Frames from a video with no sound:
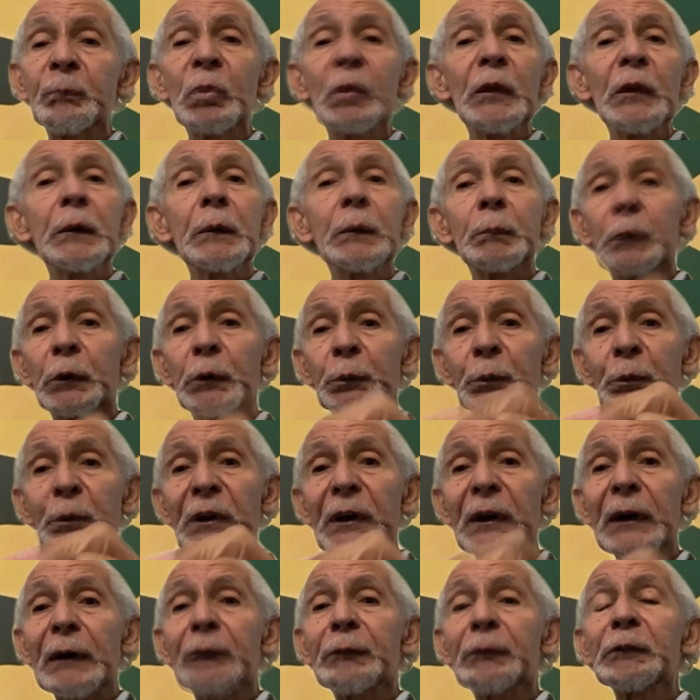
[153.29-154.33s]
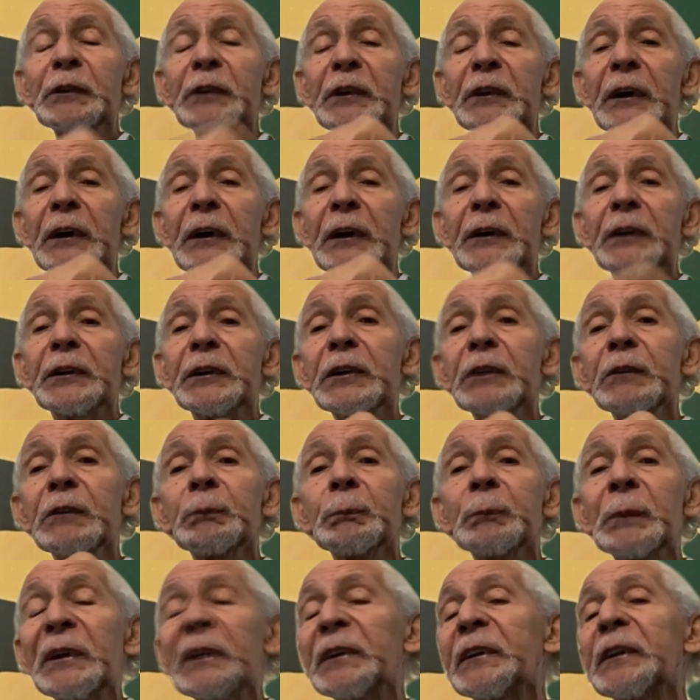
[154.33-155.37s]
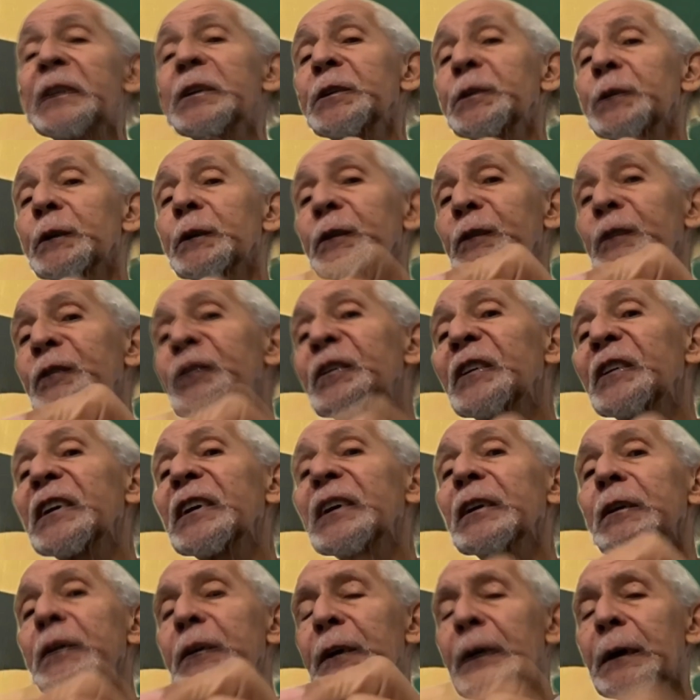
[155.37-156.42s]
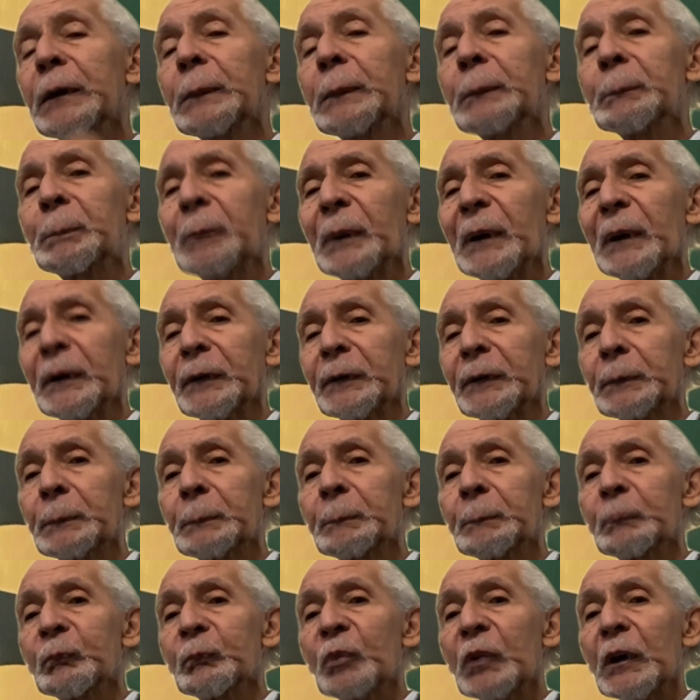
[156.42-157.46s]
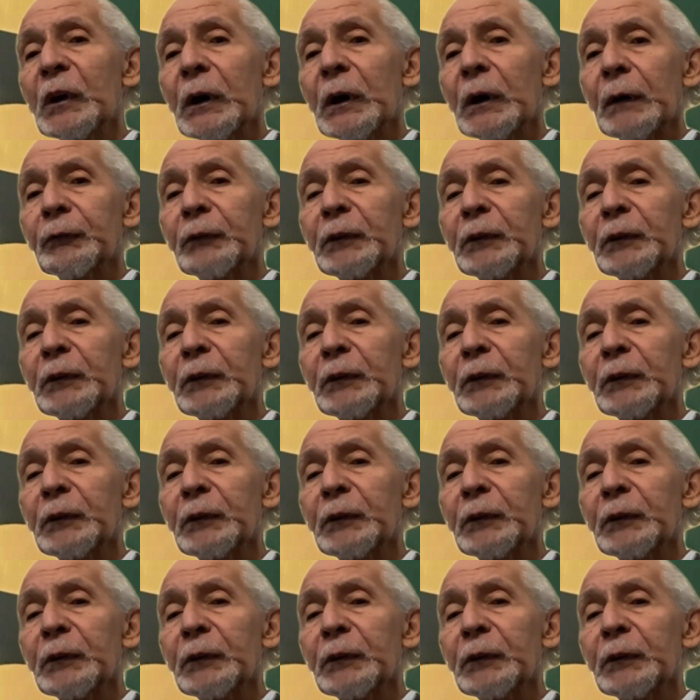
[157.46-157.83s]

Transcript: But we haven't yet even begun to feel the impact of it